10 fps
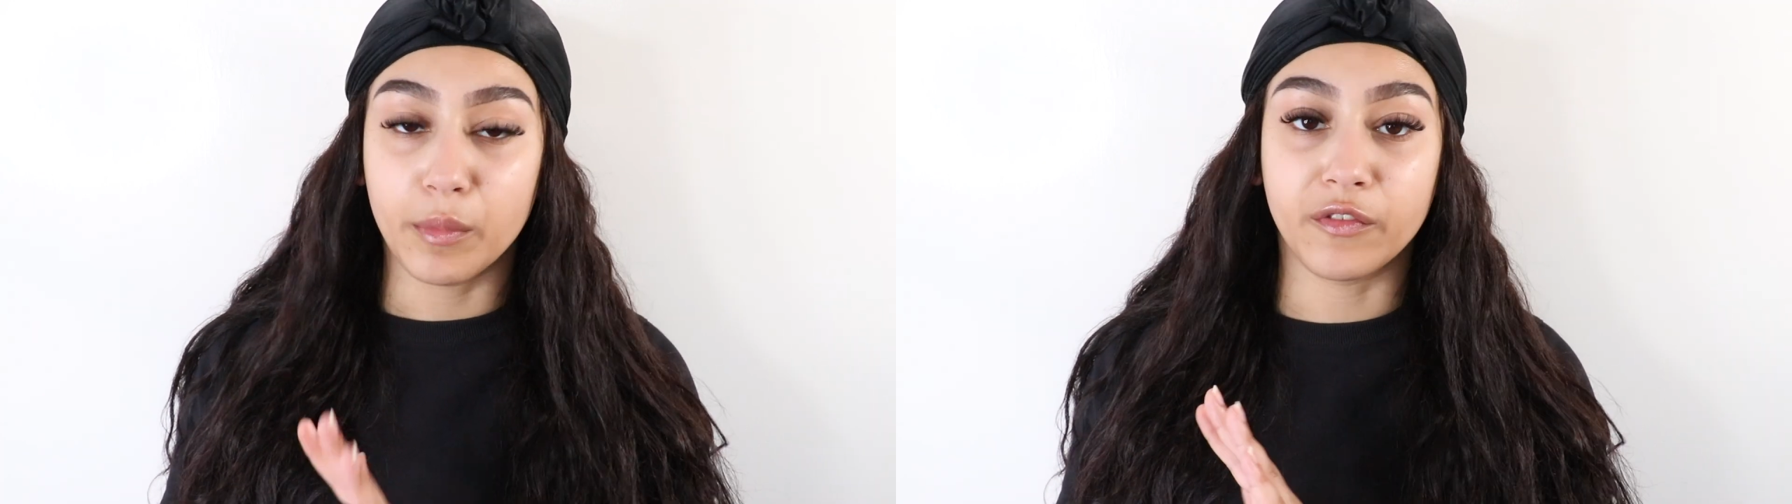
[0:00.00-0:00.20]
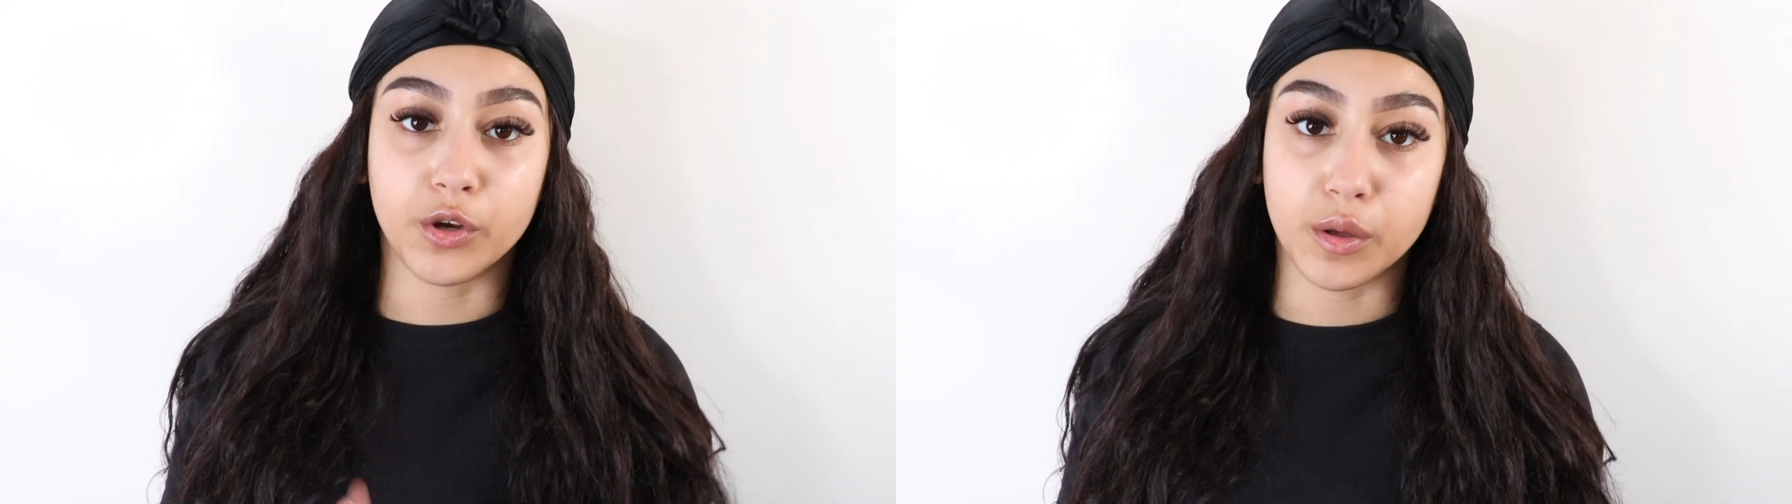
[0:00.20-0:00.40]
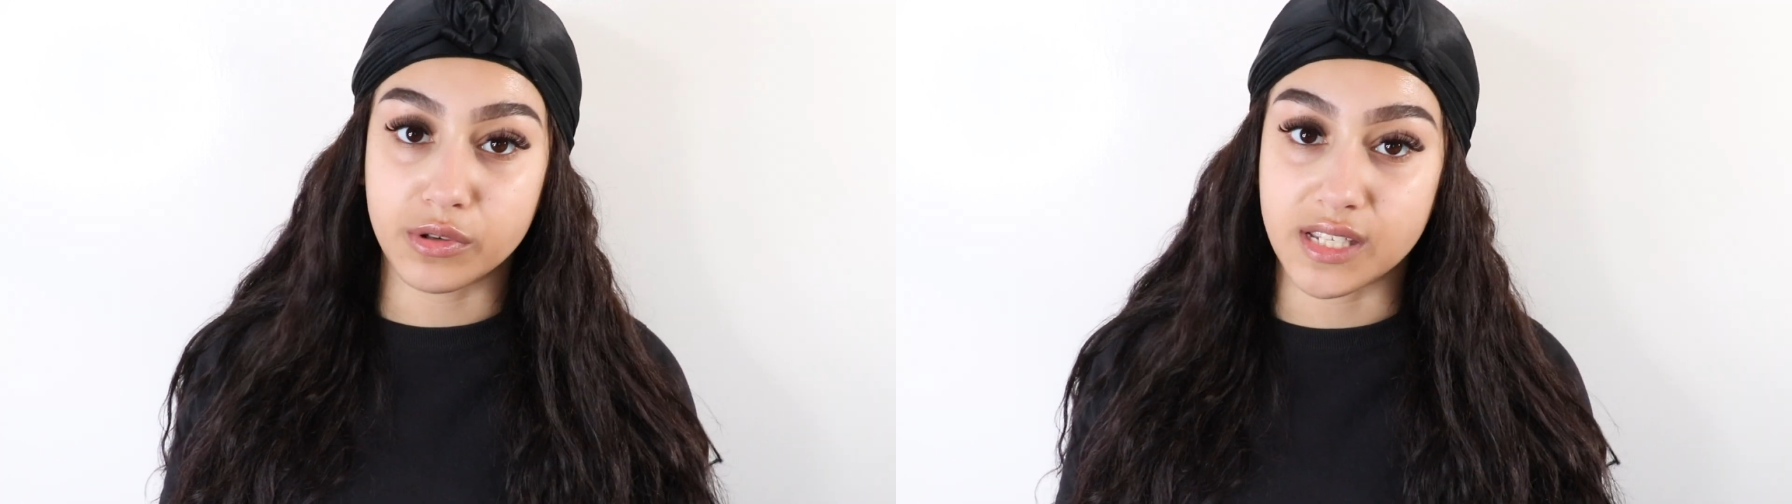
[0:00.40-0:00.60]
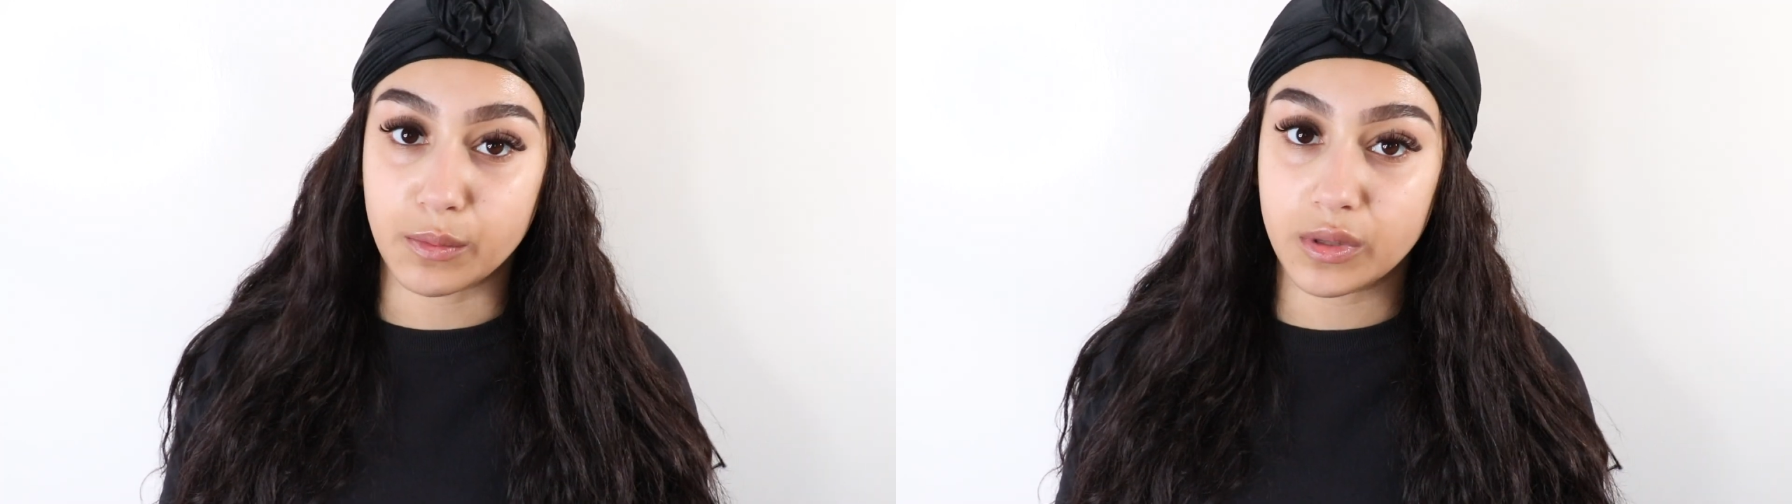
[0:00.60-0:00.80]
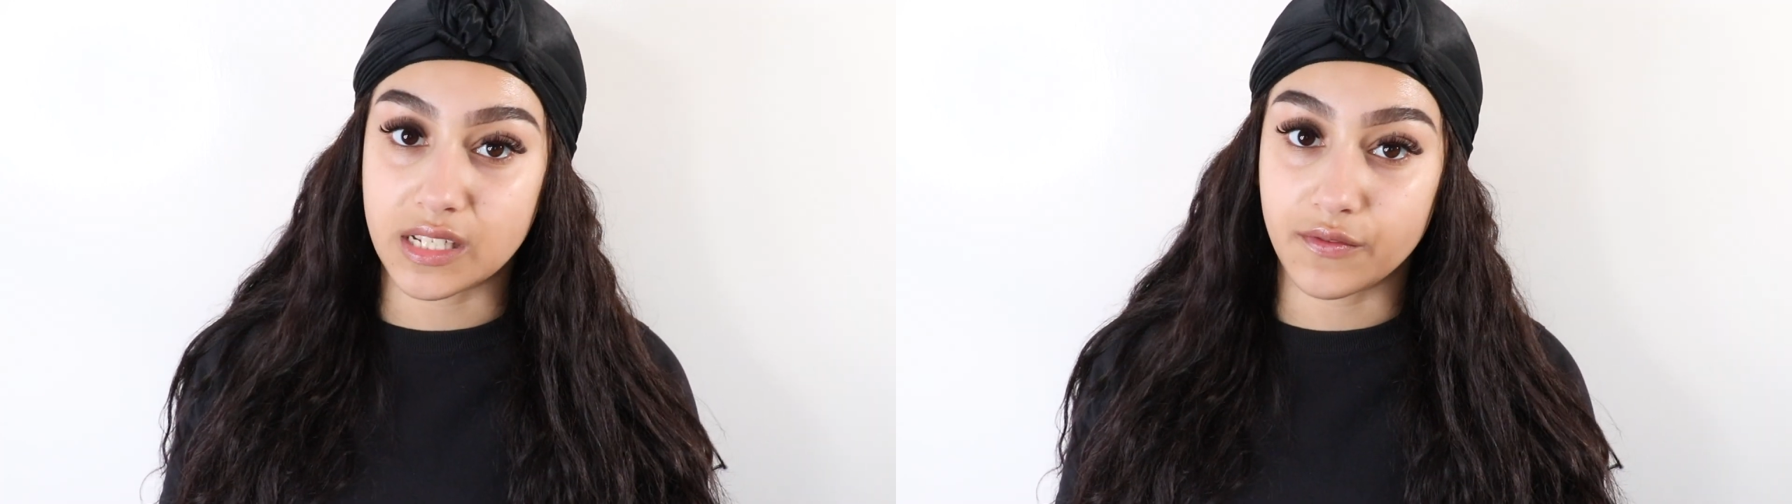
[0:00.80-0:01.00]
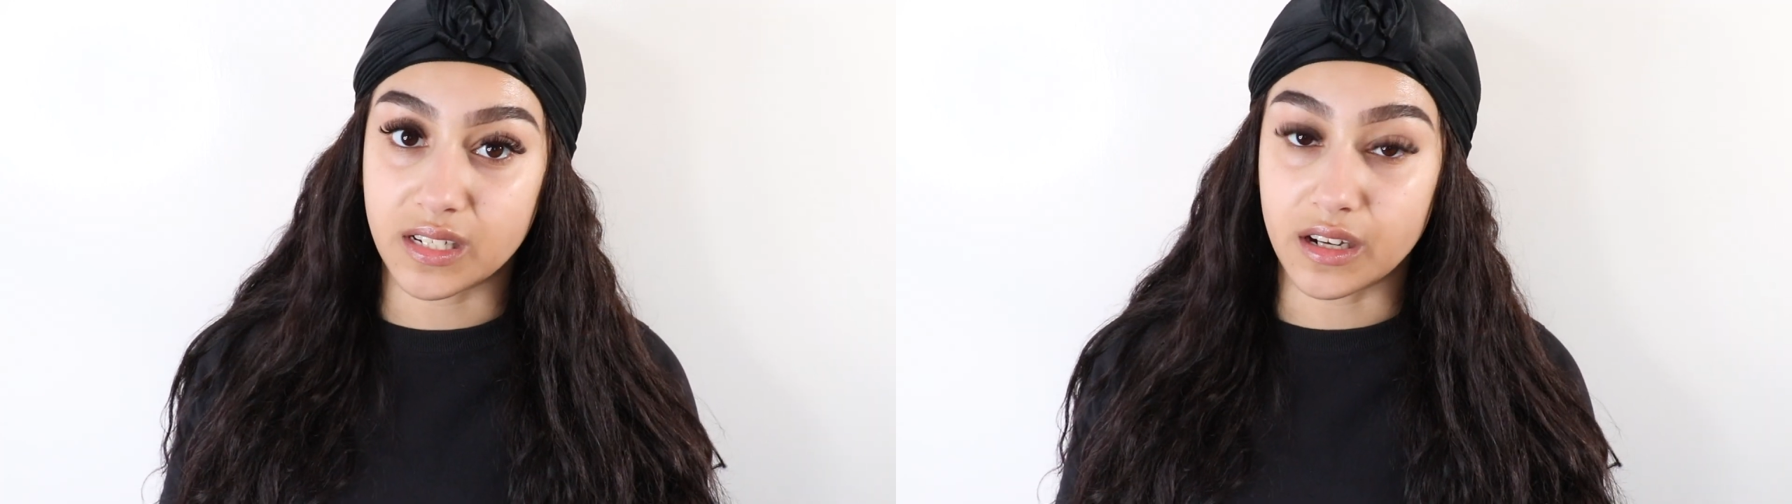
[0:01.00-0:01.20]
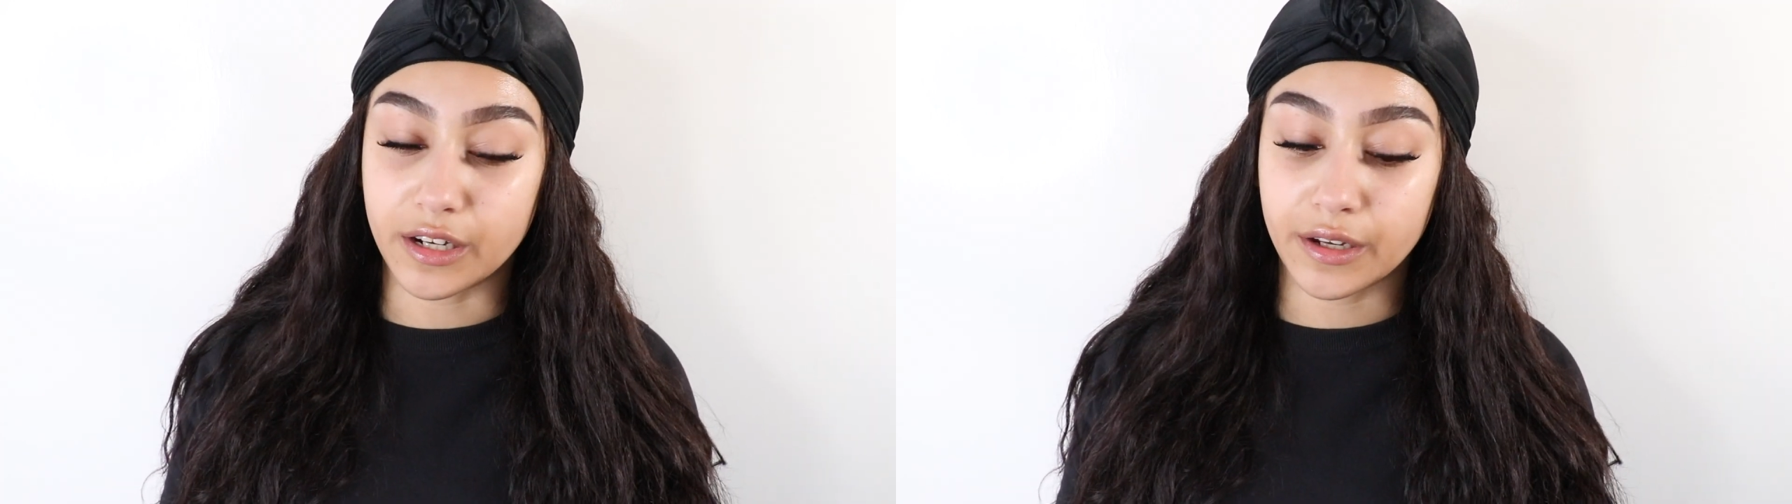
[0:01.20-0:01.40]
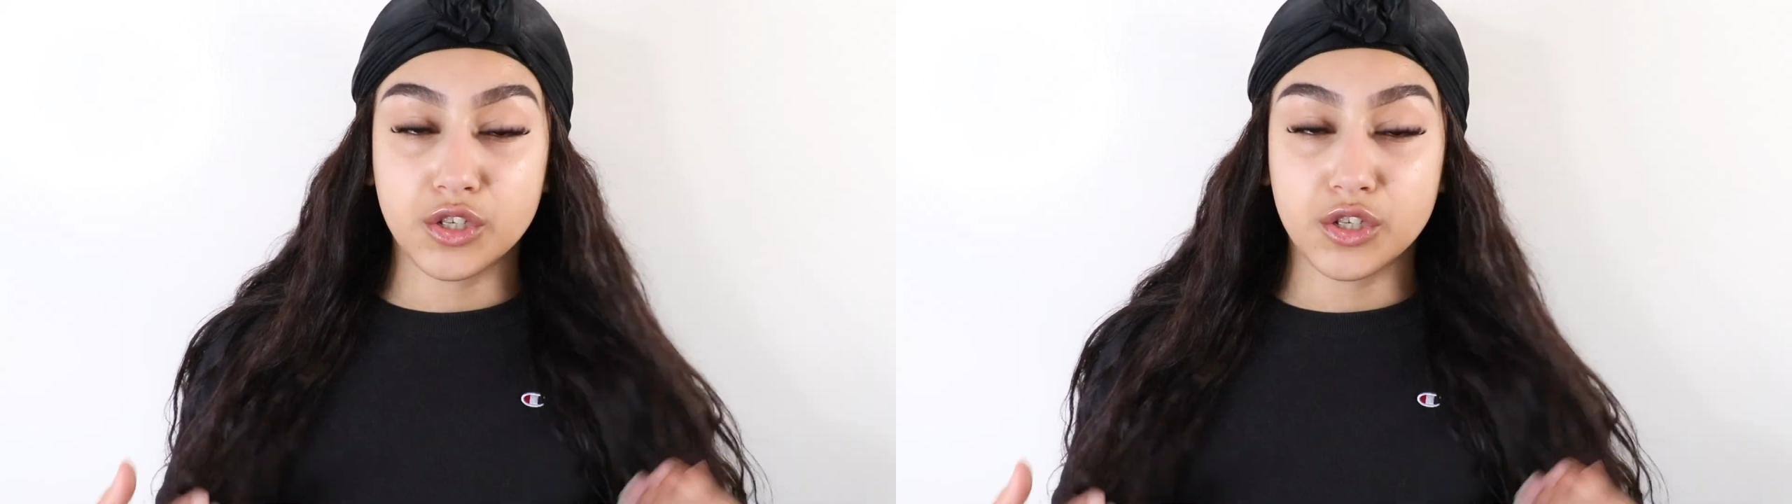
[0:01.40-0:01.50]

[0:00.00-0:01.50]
before you proceed with this video.